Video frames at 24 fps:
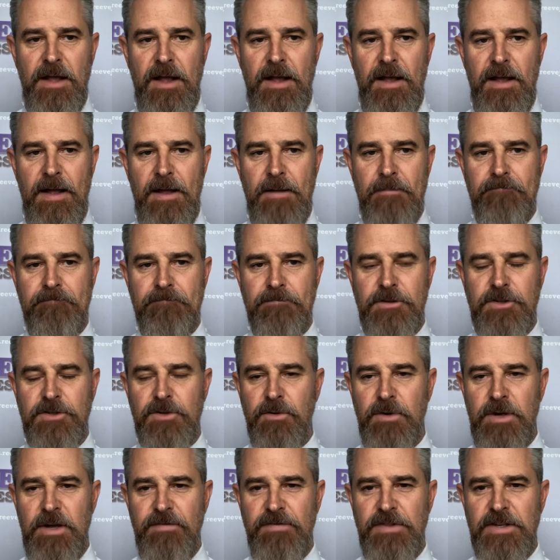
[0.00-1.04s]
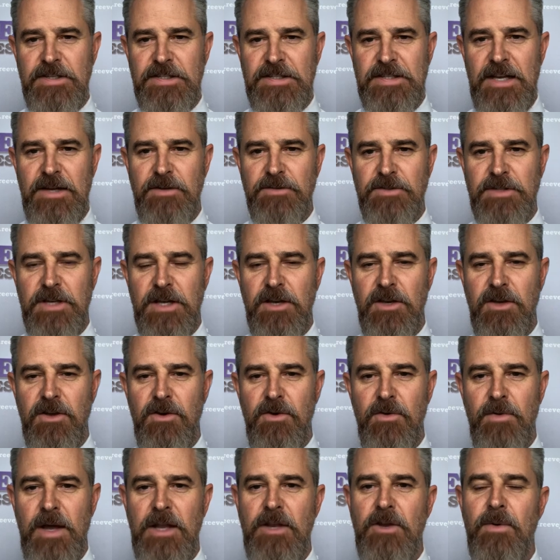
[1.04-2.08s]
Um, so if this sounds like
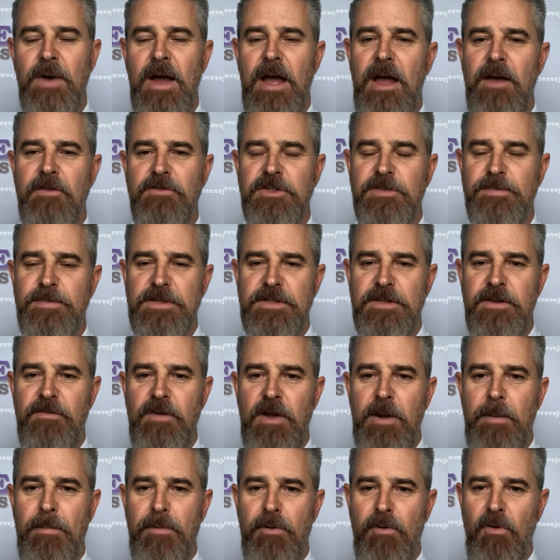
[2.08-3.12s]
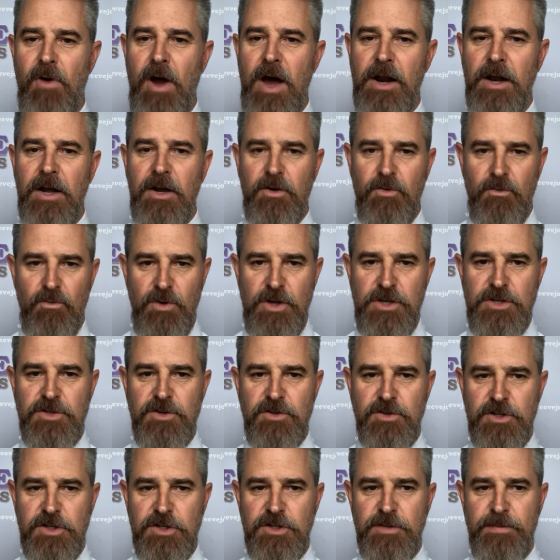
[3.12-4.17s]
you and you have specific product
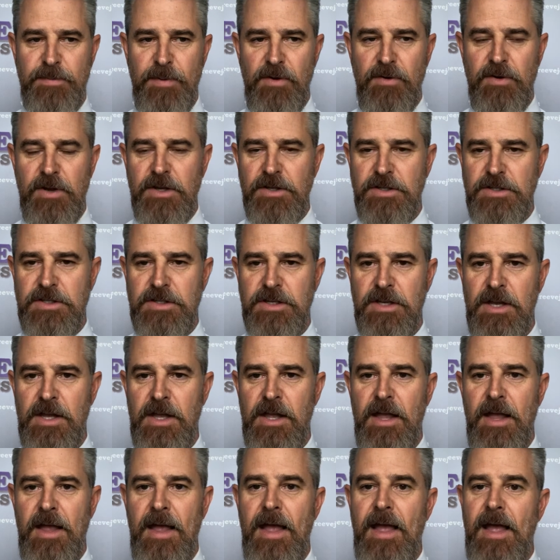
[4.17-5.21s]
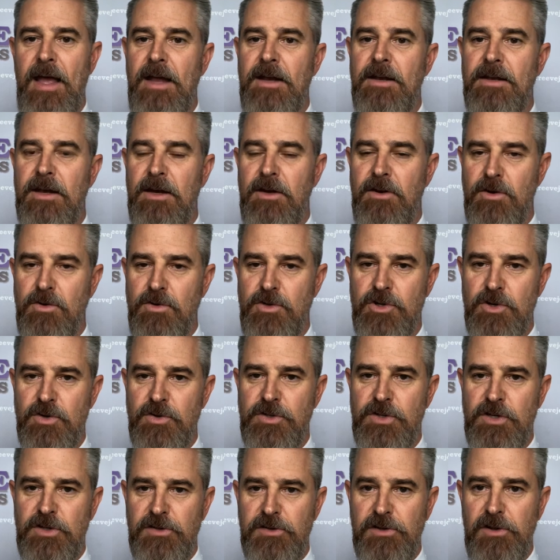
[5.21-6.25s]
research experience and uh, New
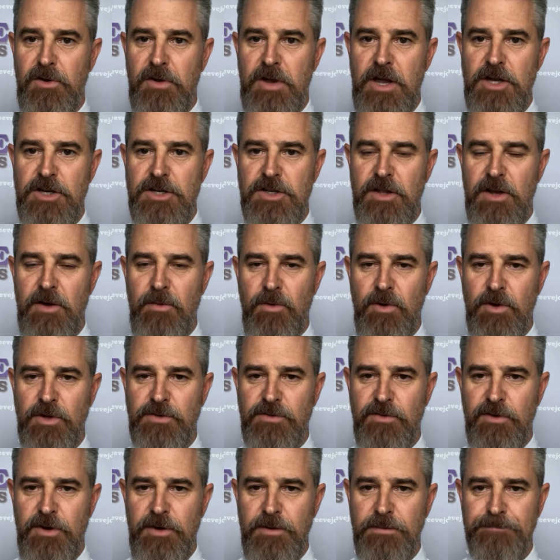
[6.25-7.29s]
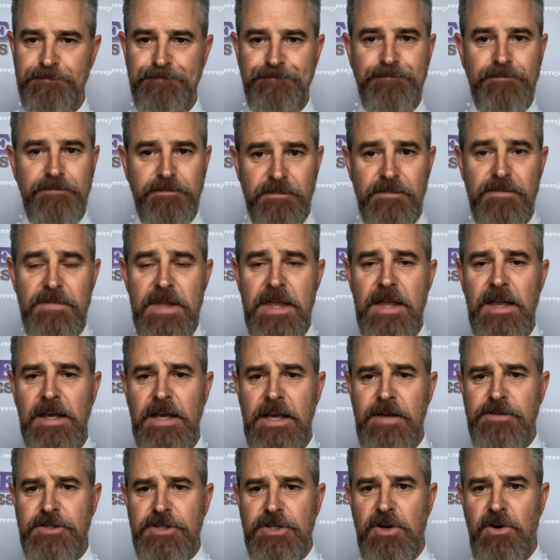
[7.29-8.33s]
Jersey is a location that works for you,
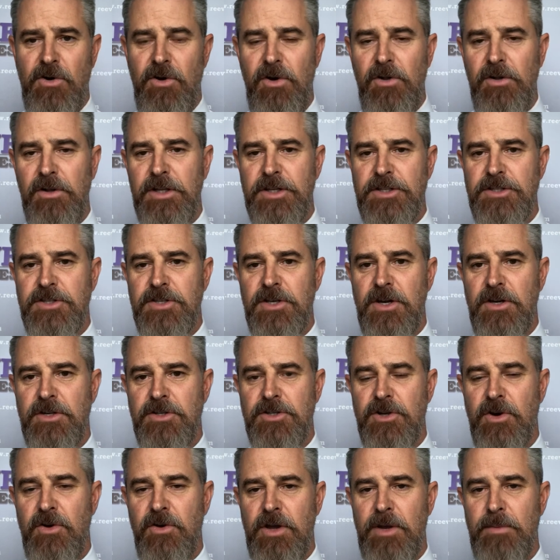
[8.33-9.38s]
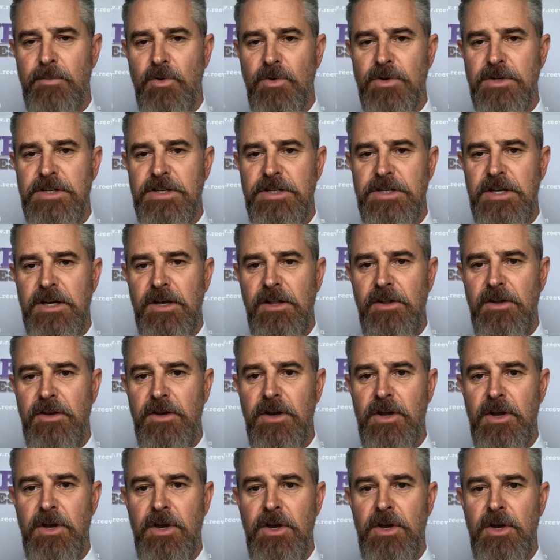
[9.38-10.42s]
give us a call. Let's uh, talk in more detail
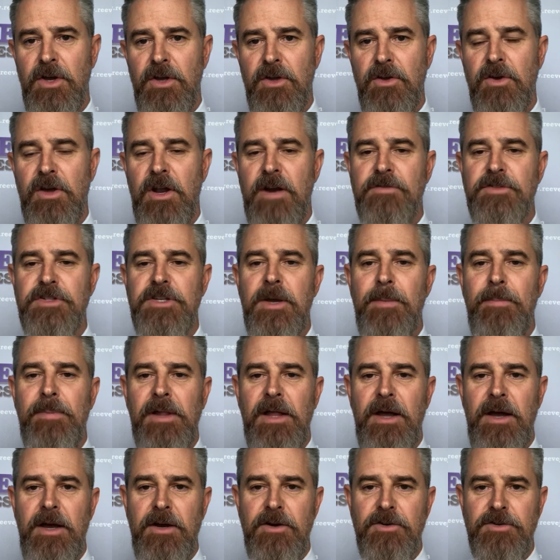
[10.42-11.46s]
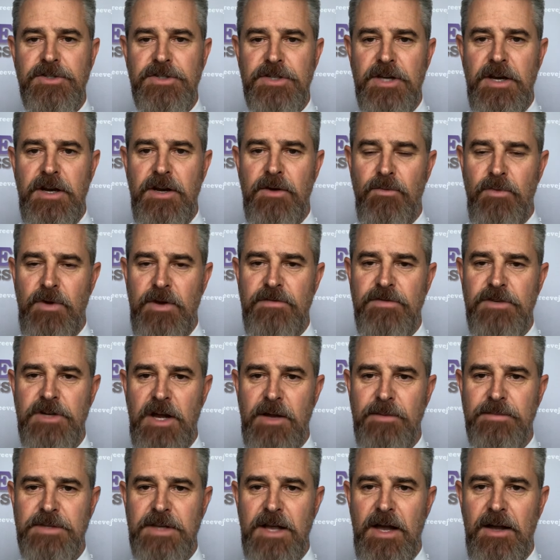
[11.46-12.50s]
and you can obviously apply on our site at
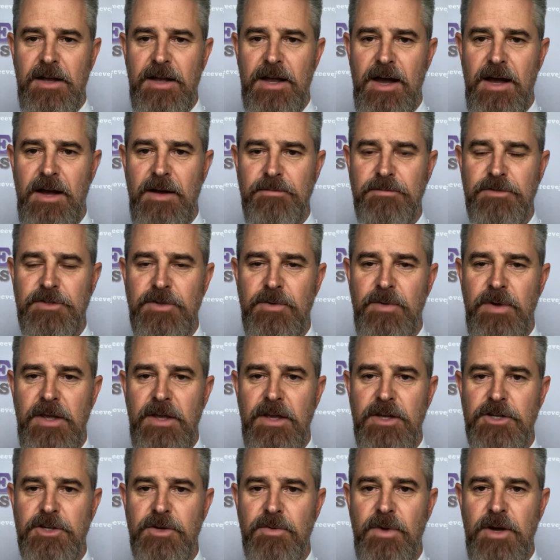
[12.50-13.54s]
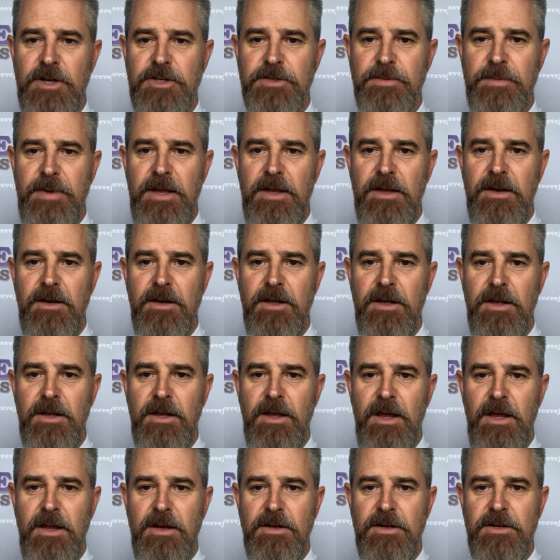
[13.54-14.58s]
reevejobs.com so we can get your resume and,
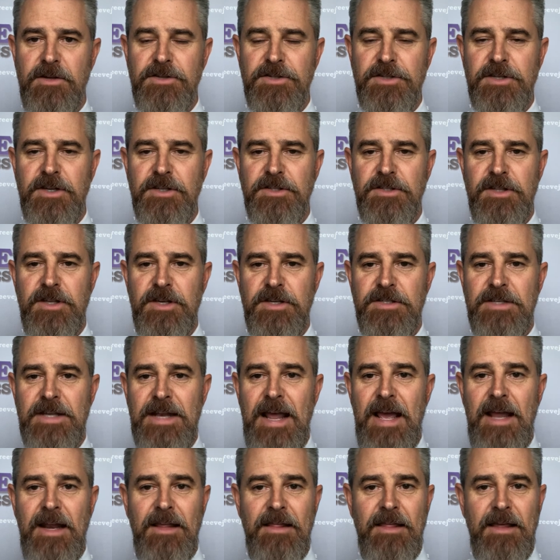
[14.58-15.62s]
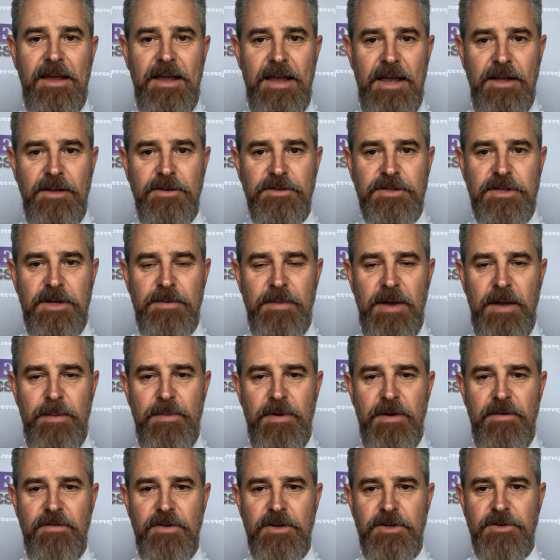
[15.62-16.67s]
and discuss this and anything else that might
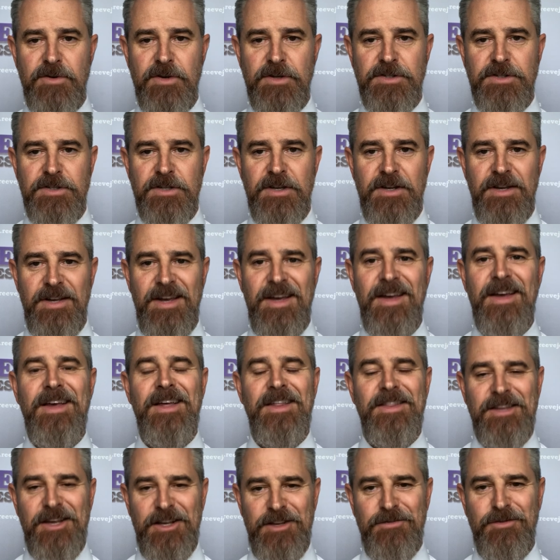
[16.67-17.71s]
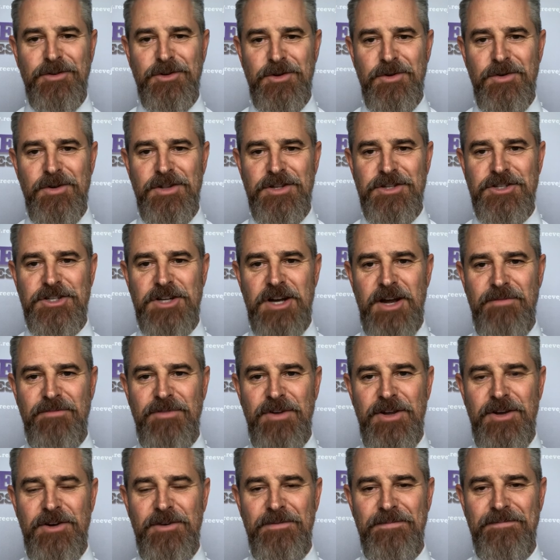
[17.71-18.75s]
be of interest. Thanks for tuning to this jab
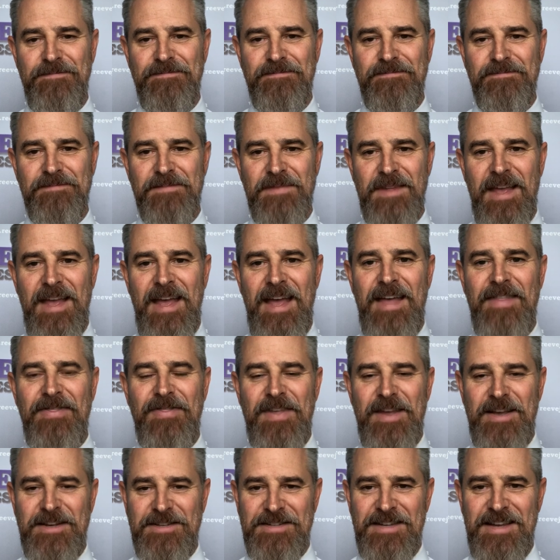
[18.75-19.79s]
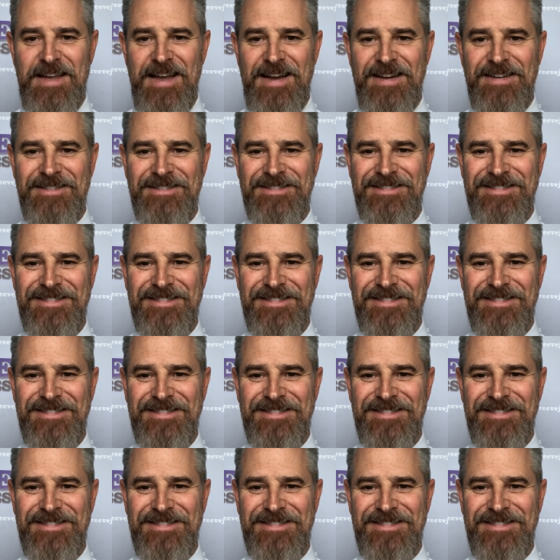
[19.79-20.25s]
video, and thanks again.